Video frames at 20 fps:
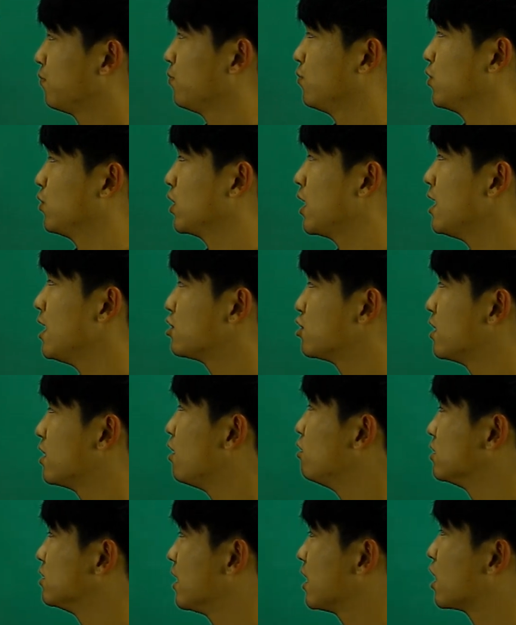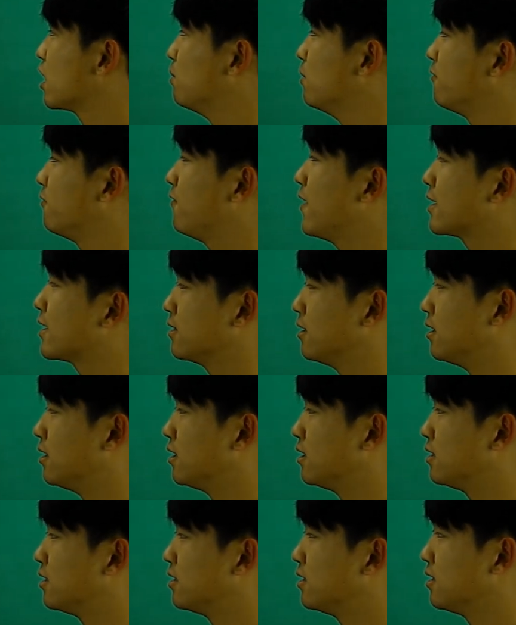Okay, so that was their common factor.
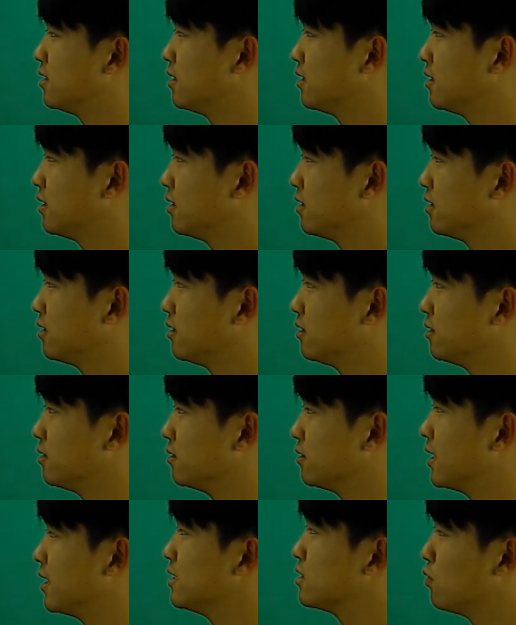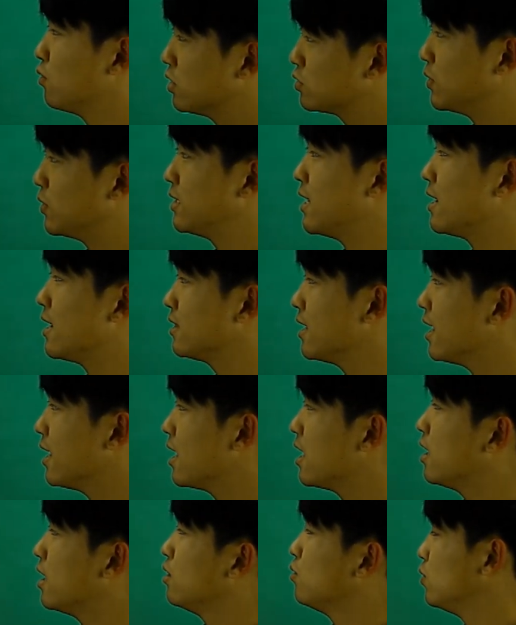Okay, so once we take that
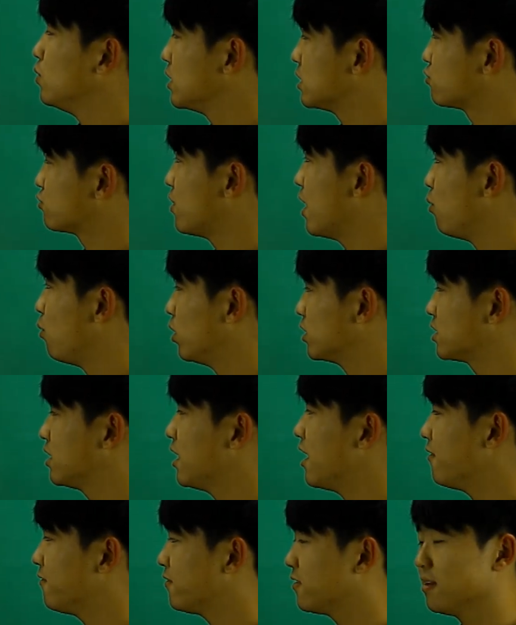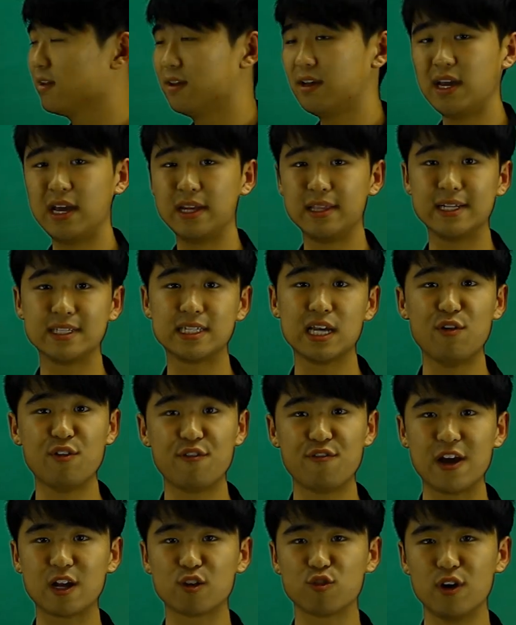out, we just write what's left, and that's how we
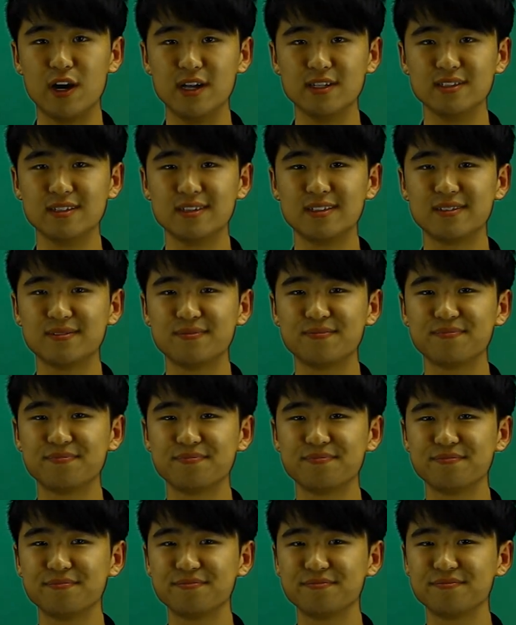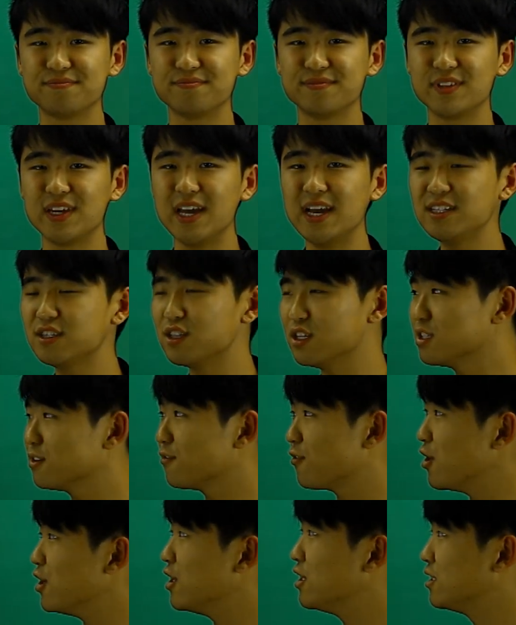factorize it. Okay, so this is a
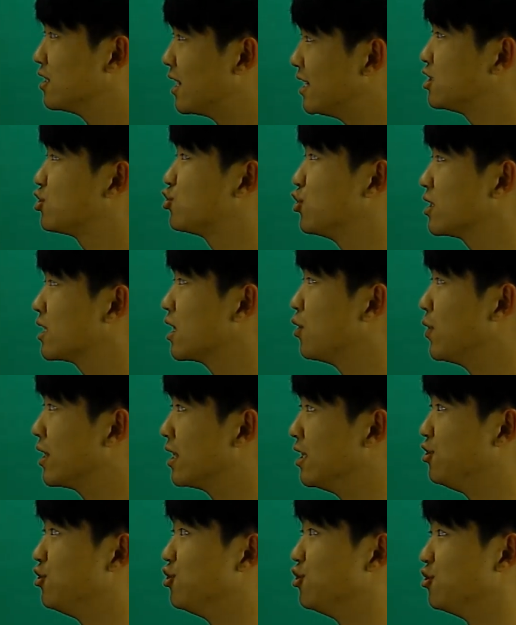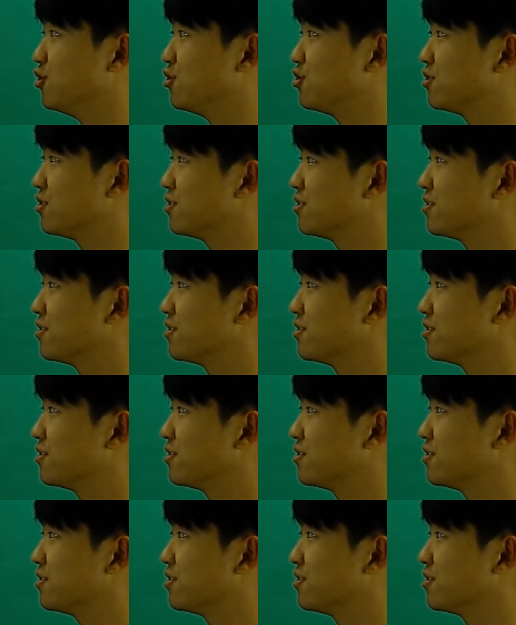very nice trick that we can use.